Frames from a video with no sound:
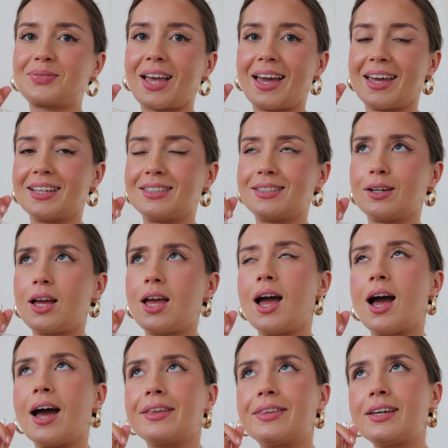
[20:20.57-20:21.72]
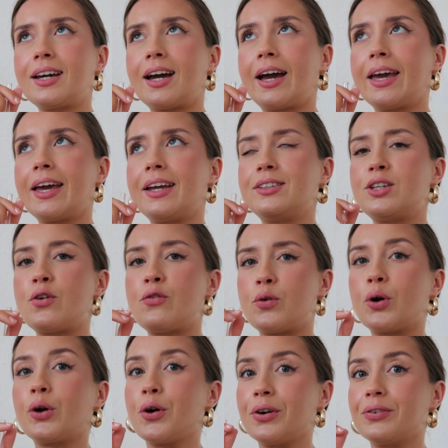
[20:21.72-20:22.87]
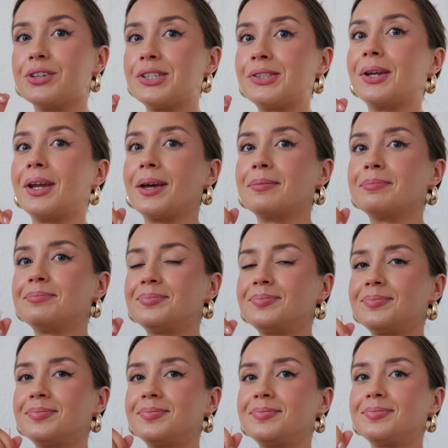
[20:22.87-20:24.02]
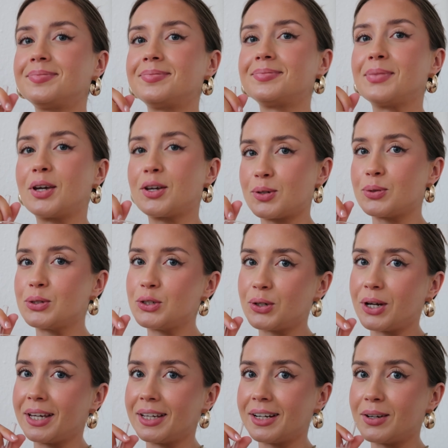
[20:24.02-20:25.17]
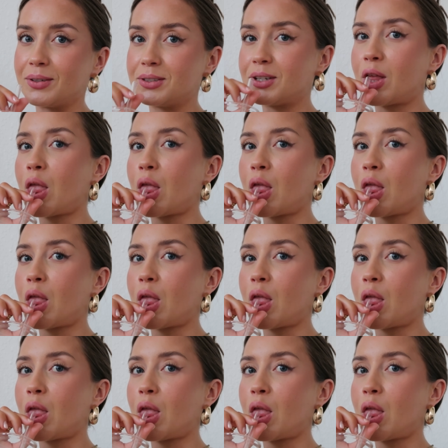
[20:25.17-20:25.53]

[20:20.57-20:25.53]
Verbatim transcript: I had, I think I had four coffees today because I was trying it out.